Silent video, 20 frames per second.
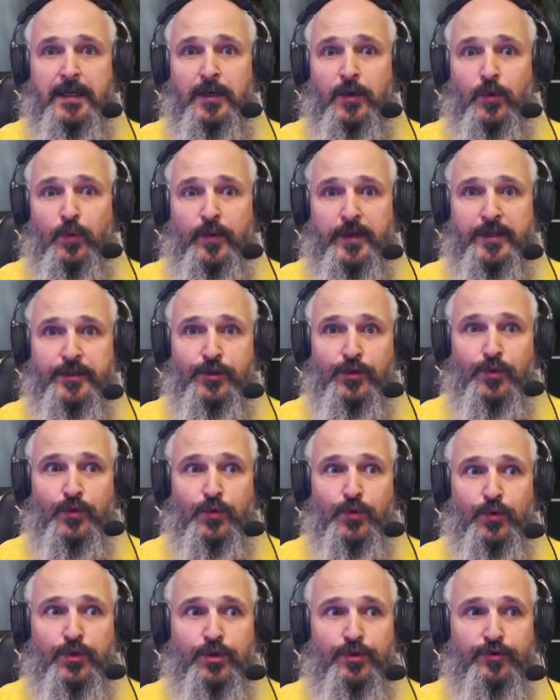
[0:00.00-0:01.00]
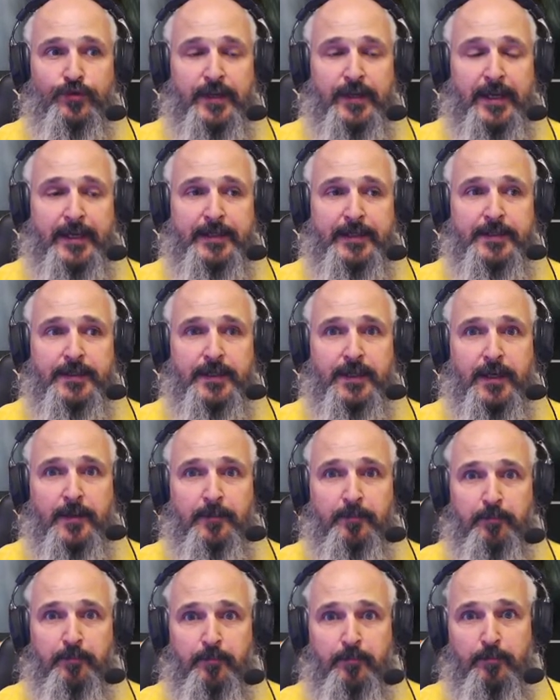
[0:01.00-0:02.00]
when you create
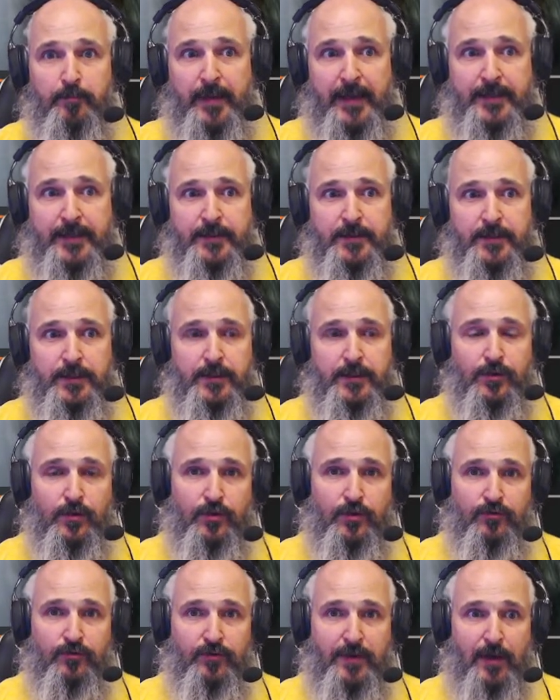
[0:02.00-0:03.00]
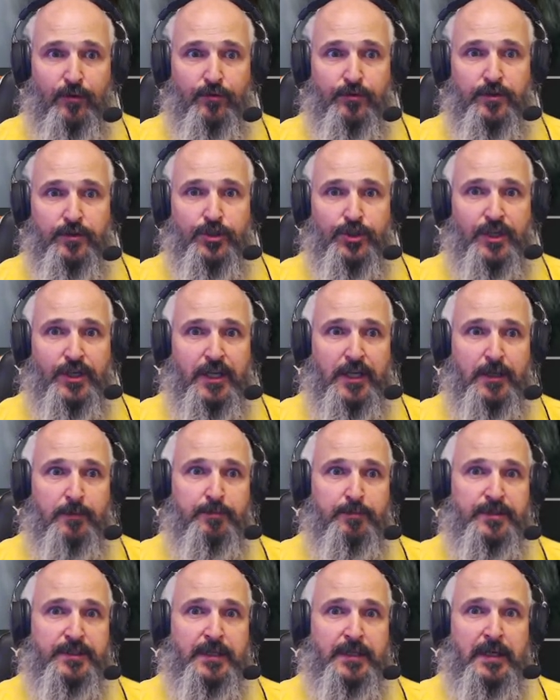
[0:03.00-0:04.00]
a bended or round
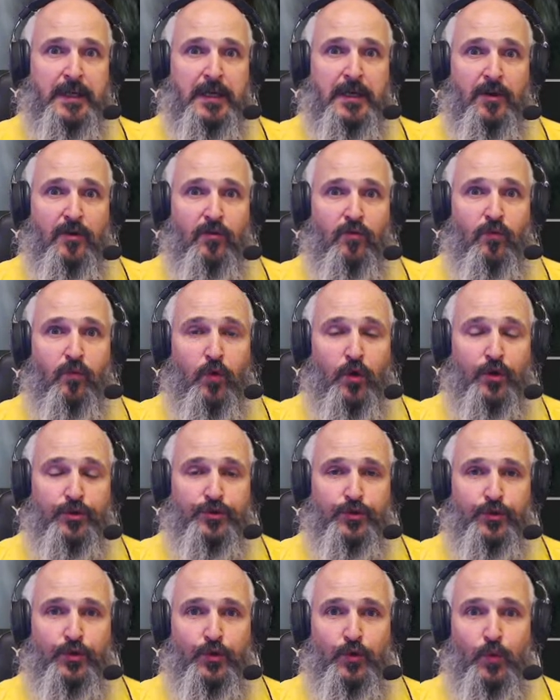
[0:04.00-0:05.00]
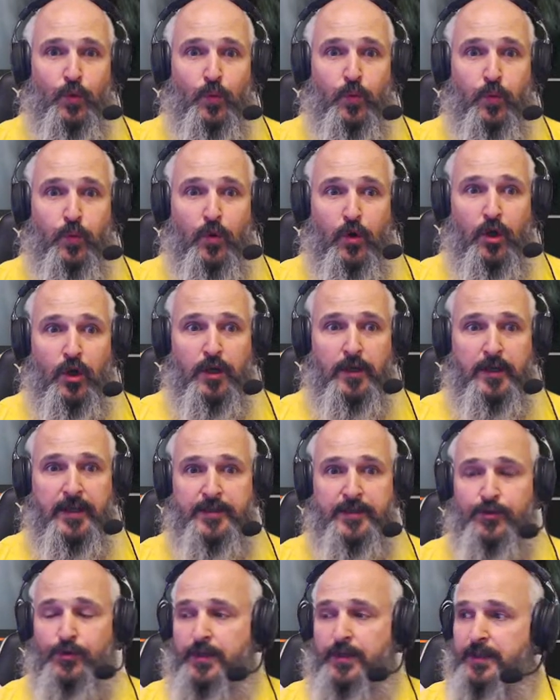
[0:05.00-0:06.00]
shaped water wall.
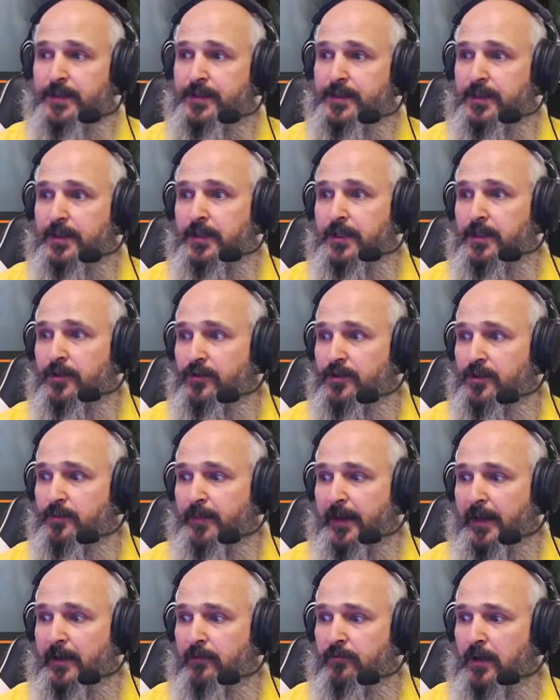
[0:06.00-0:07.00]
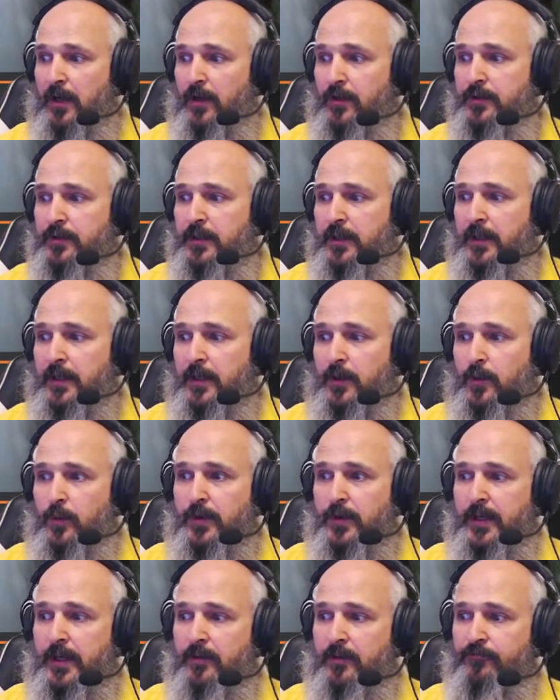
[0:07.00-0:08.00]
As you can see here in the background,
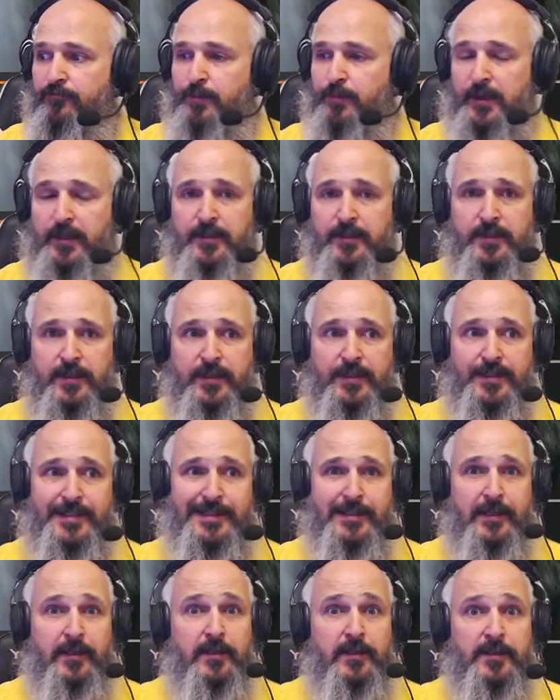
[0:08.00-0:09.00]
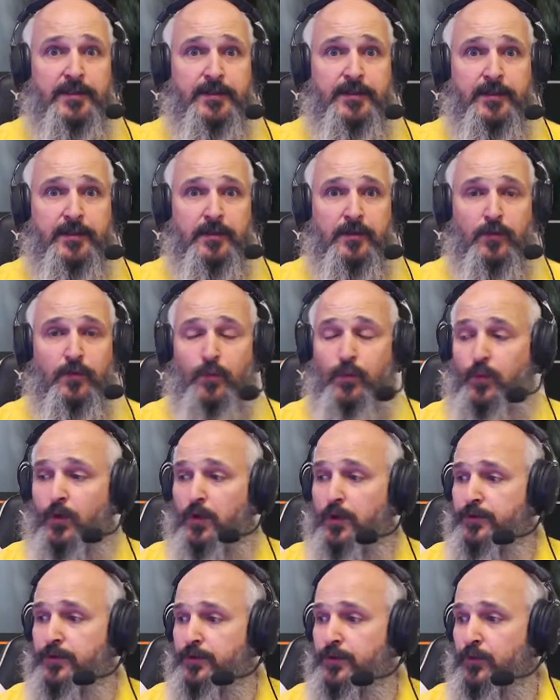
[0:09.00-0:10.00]
we have built a stainless steel
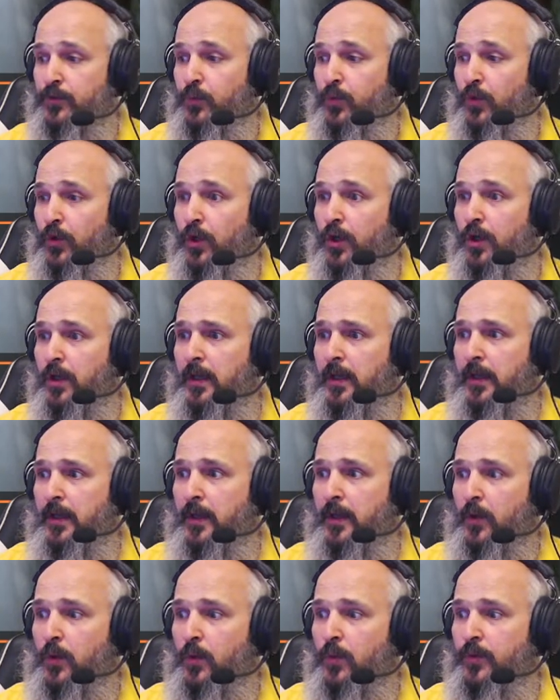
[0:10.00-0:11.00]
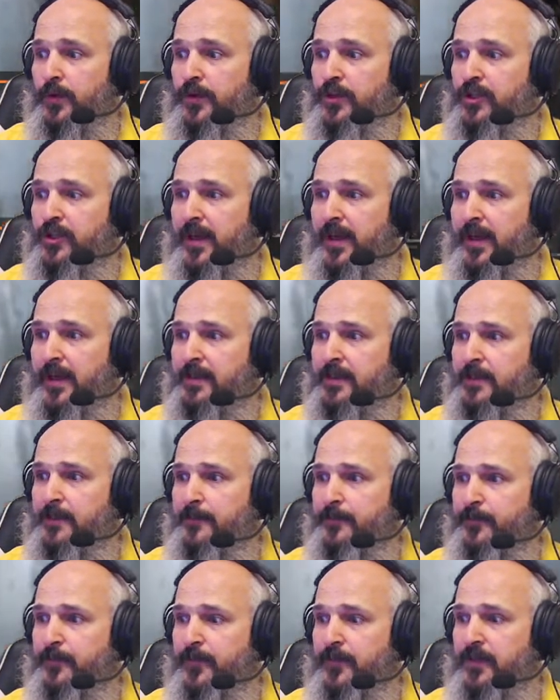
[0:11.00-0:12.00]
water wall which
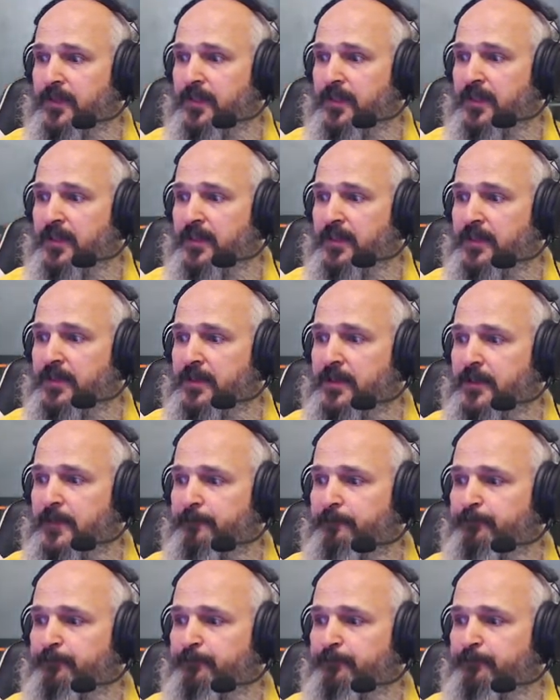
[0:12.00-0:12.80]
has these